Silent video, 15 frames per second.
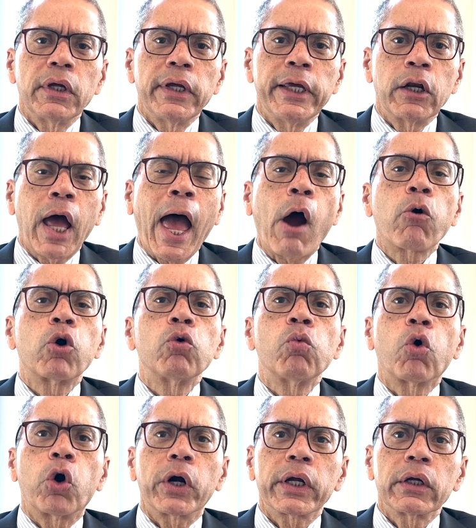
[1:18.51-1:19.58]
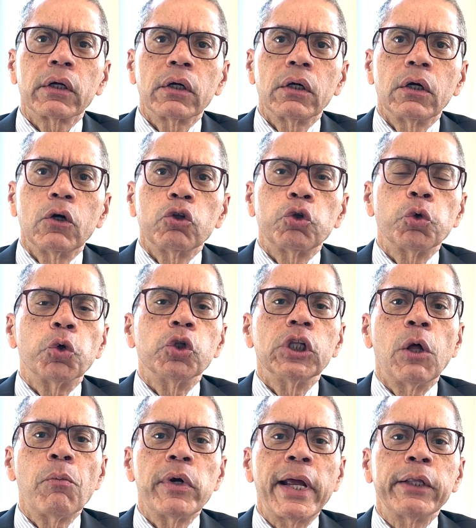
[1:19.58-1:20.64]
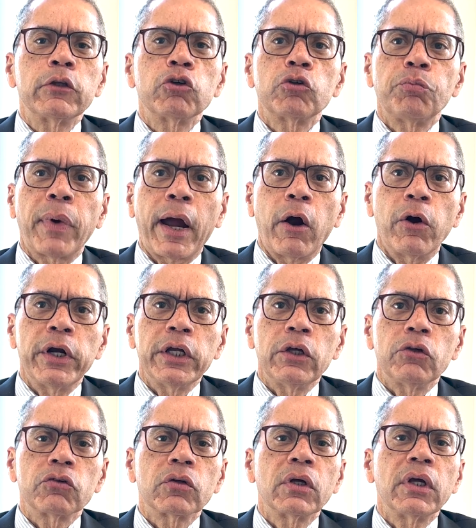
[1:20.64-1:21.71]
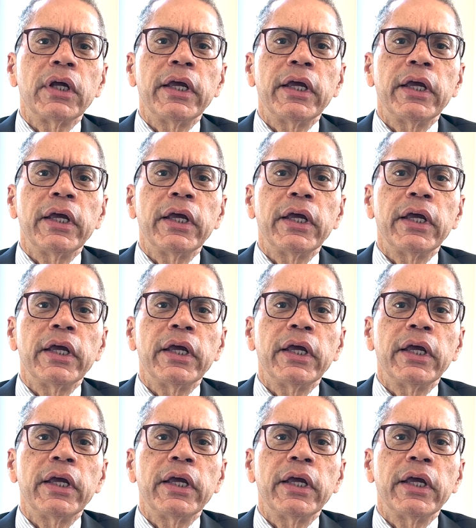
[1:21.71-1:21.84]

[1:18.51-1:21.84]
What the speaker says: in our work to eliminate disparities